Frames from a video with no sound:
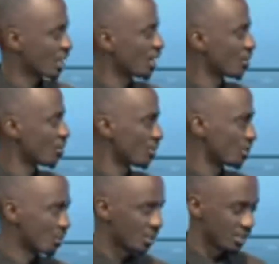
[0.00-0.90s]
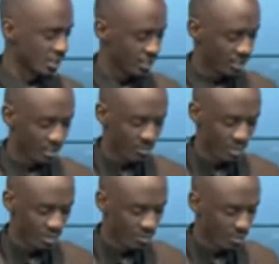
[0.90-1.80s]
I know very well that the
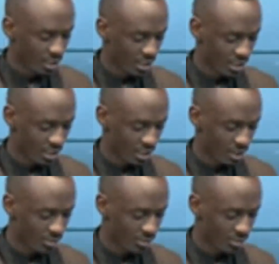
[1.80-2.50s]
government of Rwanda